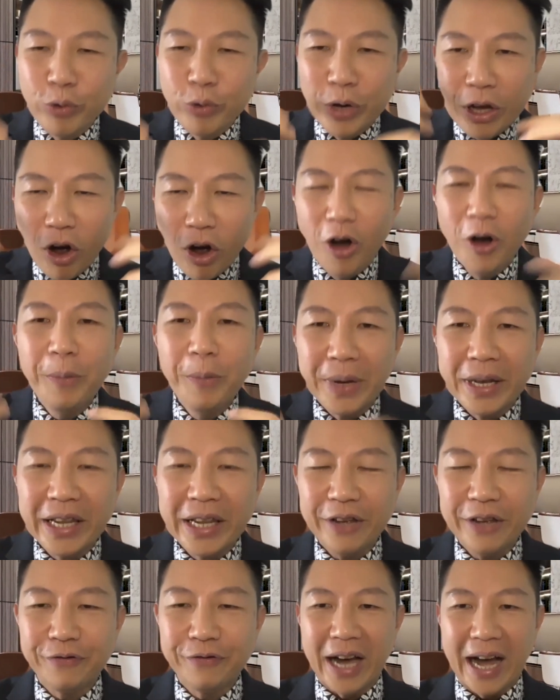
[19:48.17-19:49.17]
we all
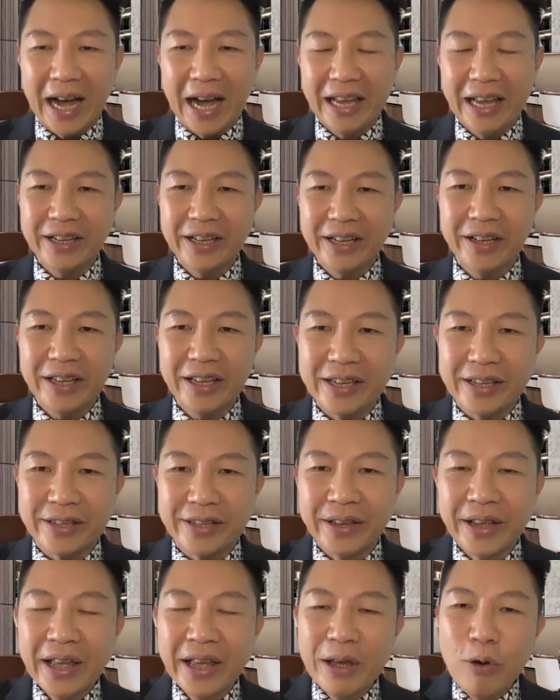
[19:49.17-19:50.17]
believe the idea is